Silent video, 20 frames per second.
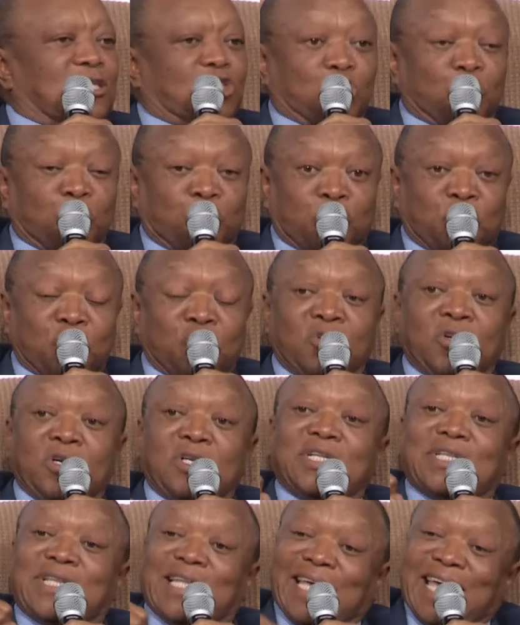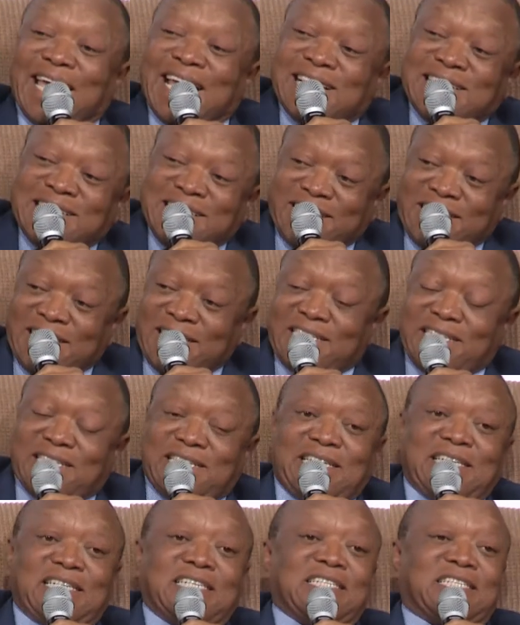to pull the
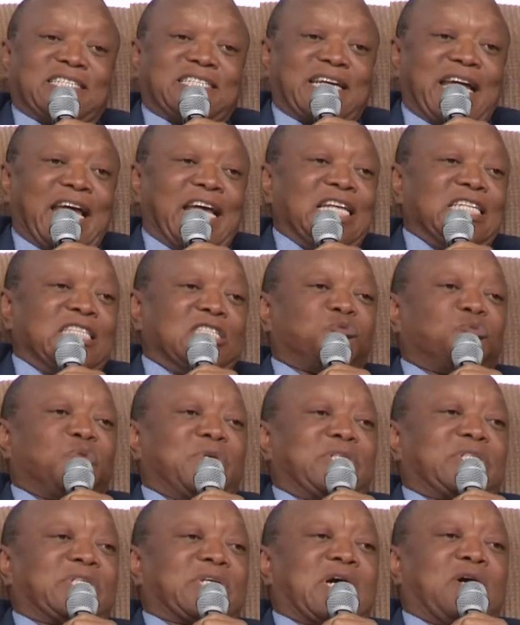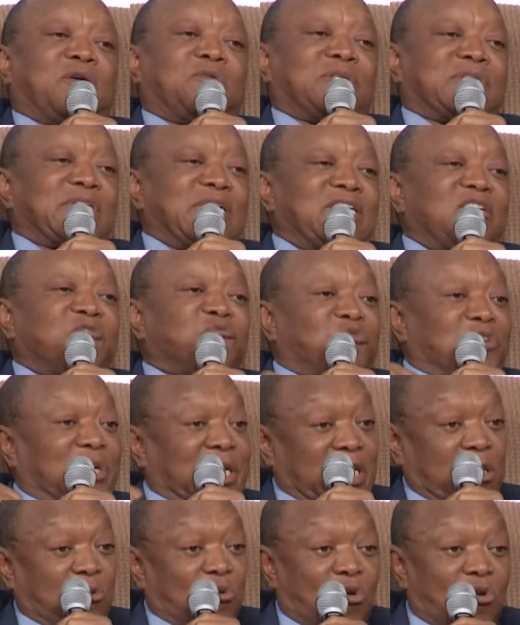existing trains, which are already
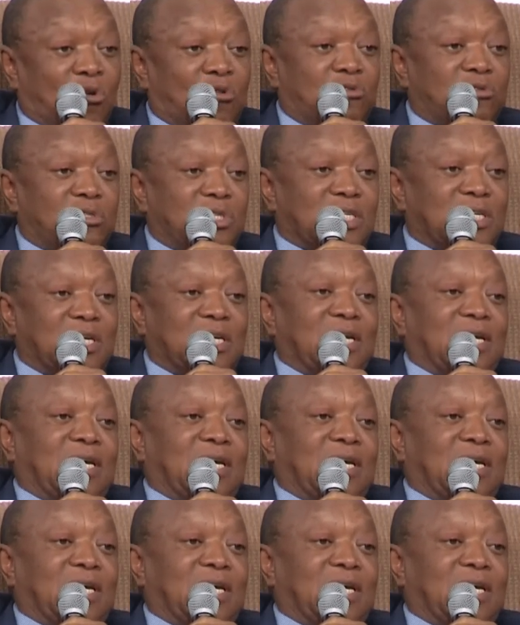very old,